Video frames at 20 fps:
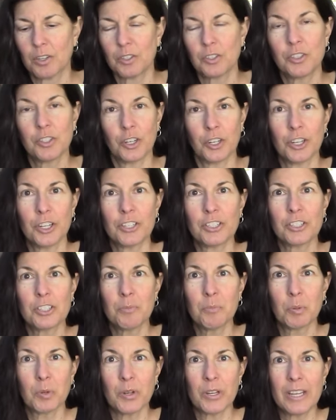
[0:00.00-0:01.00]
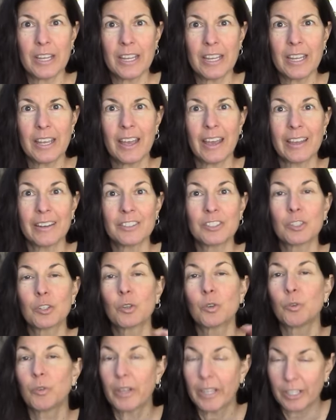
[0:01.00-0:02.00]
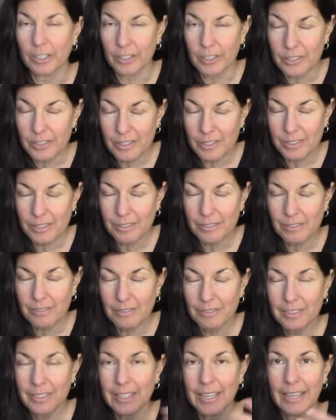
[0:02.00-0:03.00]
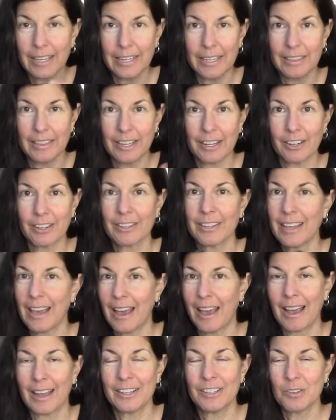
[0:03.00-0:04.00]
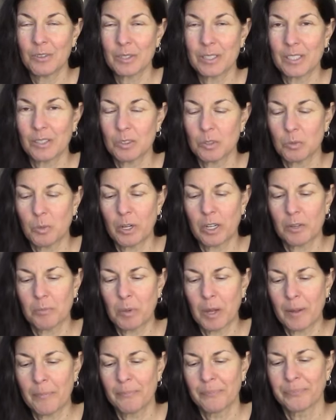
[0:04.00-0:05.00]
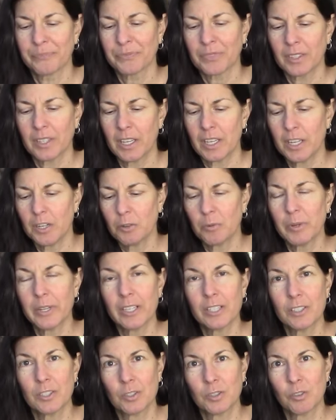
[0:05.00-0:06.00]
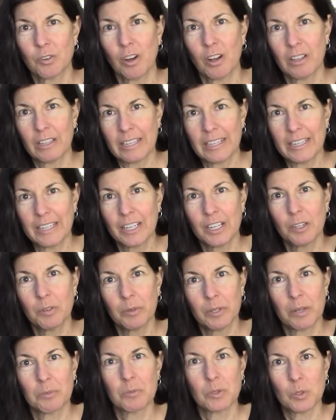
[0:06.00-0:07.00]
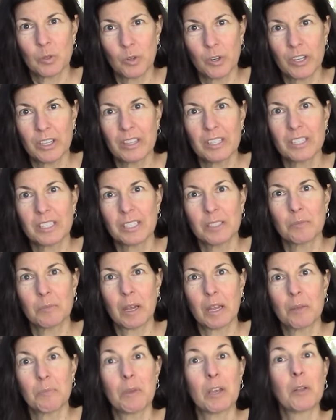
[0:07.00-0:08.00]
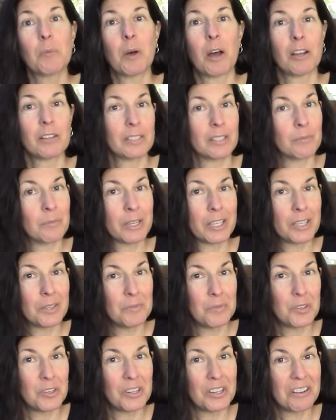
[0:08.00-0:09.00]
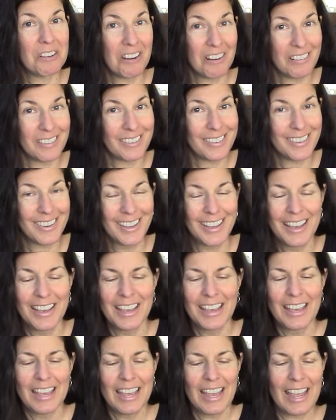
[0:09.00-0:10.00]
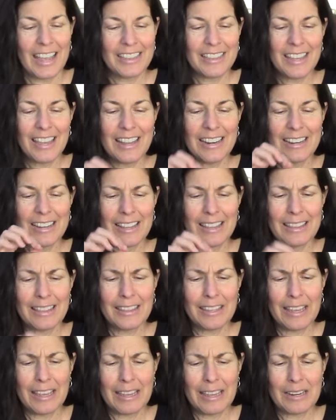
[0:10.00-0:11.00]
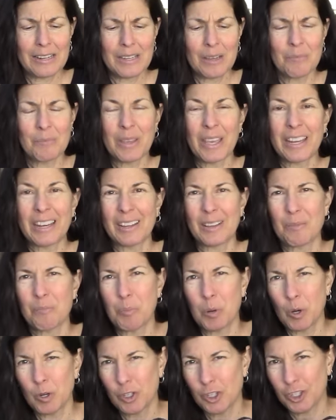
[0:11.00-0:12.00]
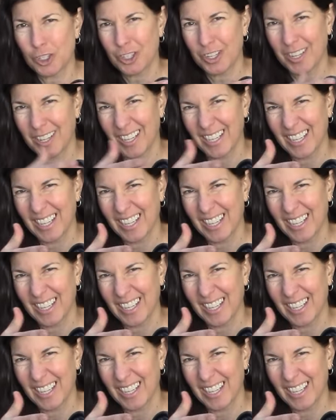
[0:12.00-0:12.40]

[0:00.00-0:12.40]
dirt, debris, and critters get in there. Yeah, I know it sounds weird, but earwigs crawl in here when I'm storing this in my mailbox at my community garden, and then they end up getting pushed